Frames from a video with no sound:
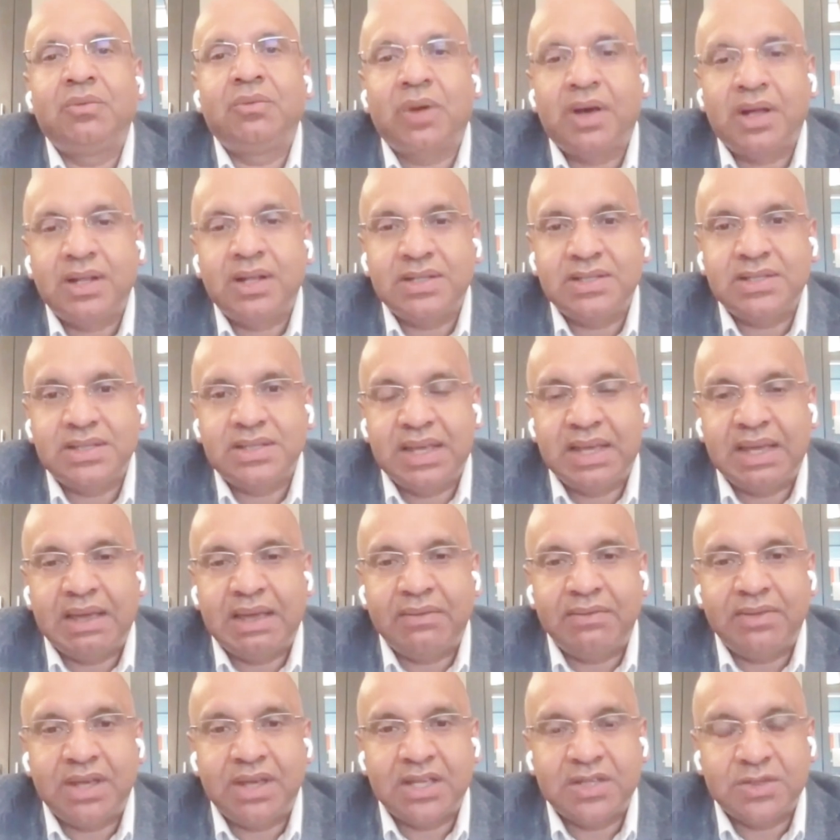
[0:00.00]
whilst they
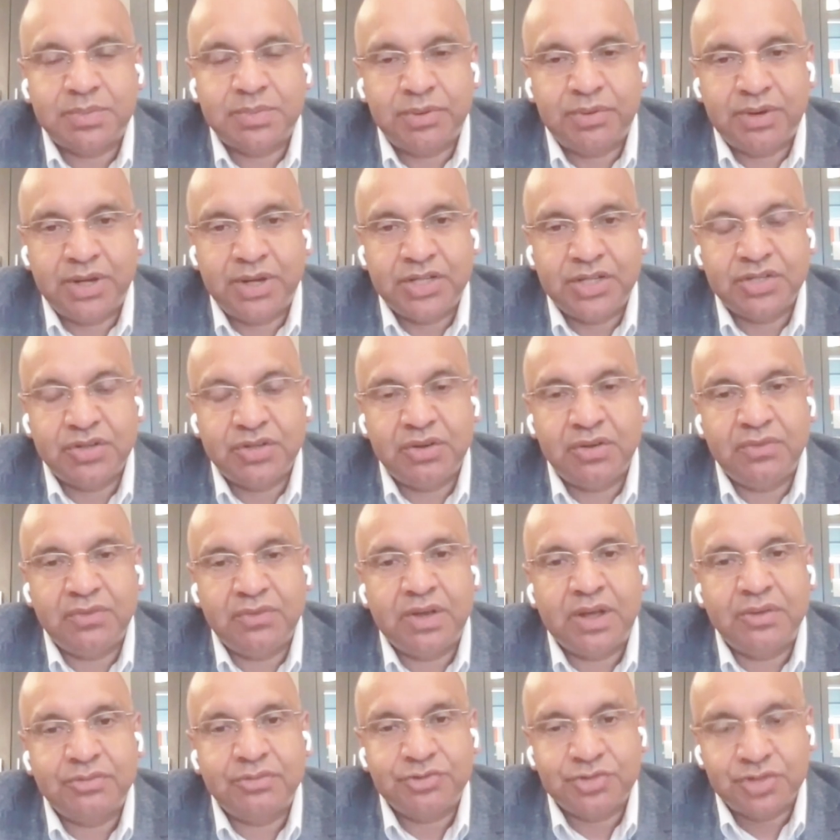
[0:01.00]
have the aspiration
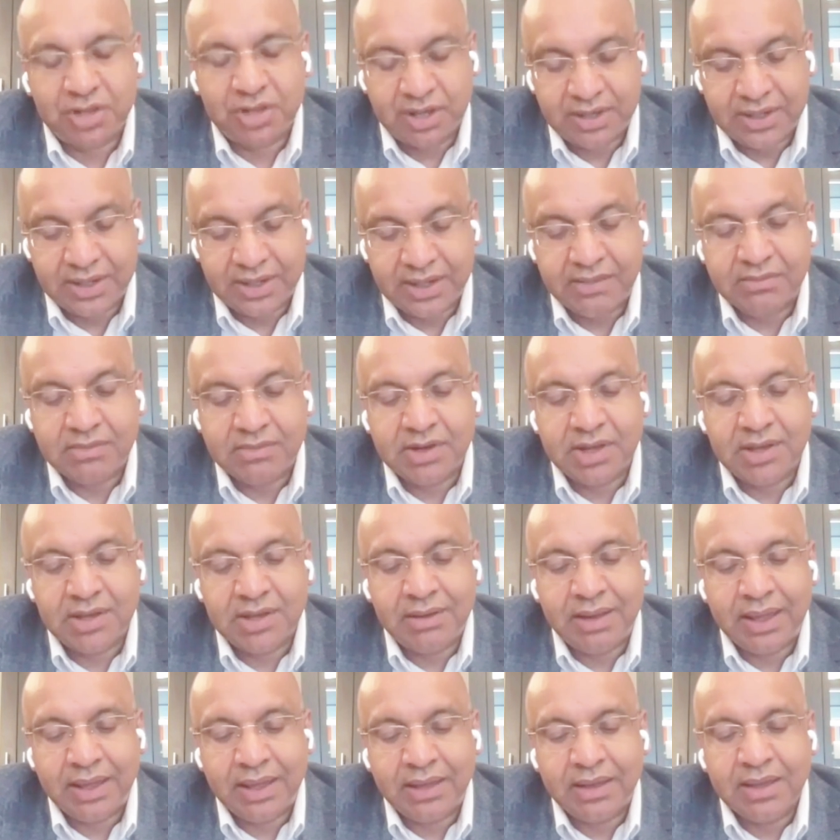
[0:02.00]
of outside in
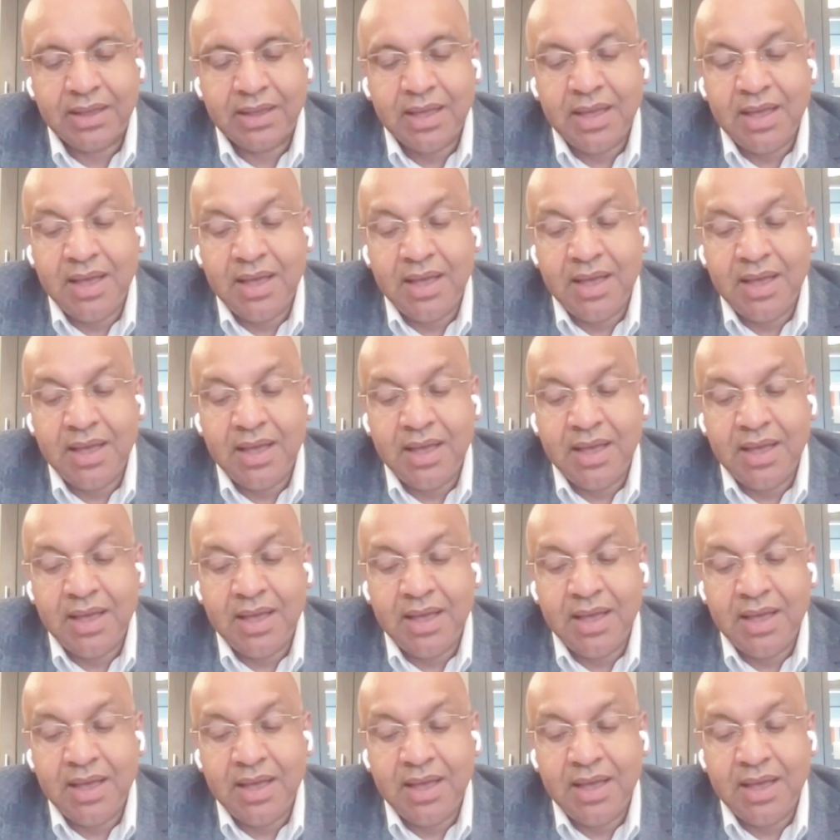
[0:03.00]
learning,